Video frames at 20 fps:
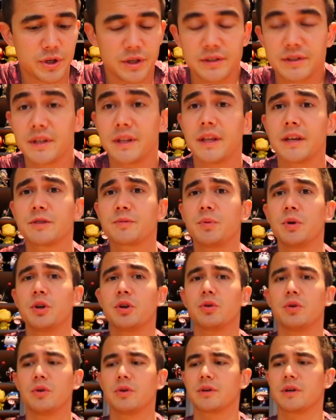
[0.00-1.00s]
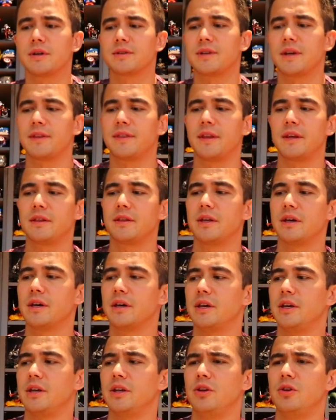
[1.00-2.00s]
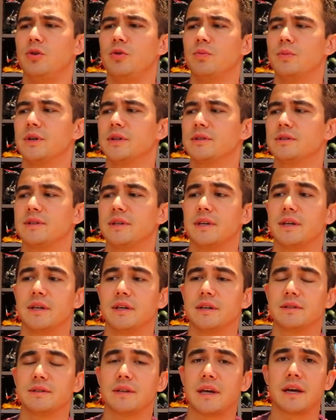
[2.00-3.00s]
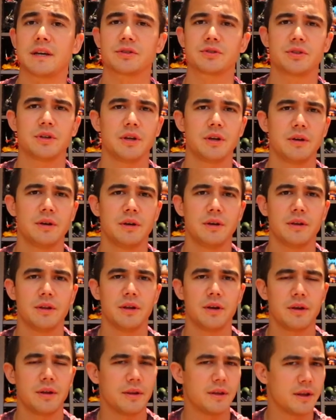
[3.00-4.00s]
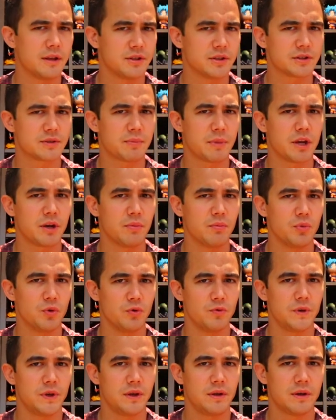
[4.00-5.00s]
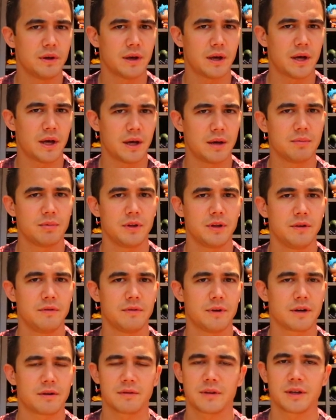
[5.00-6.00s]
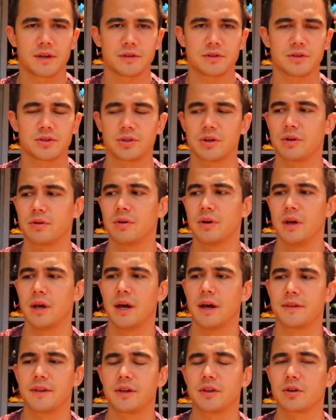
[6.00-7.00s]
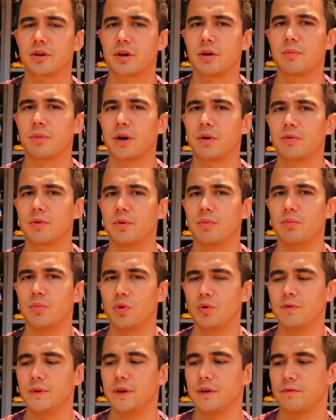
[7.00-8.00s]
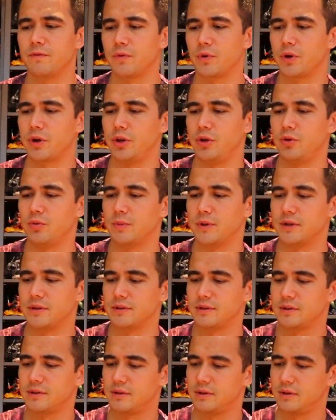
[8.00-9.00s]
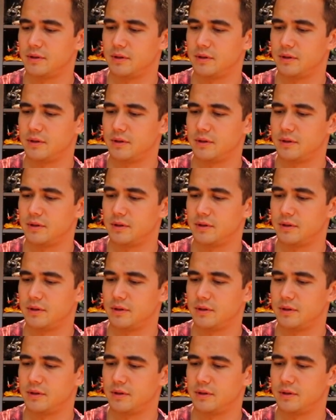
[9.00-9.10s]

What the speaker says: Kings. And that's pretty cool, because I think the Inhumans is actually, they just made a movie, I believe. I don't think it's a show. I think they're coming out with a movie for Inhumans.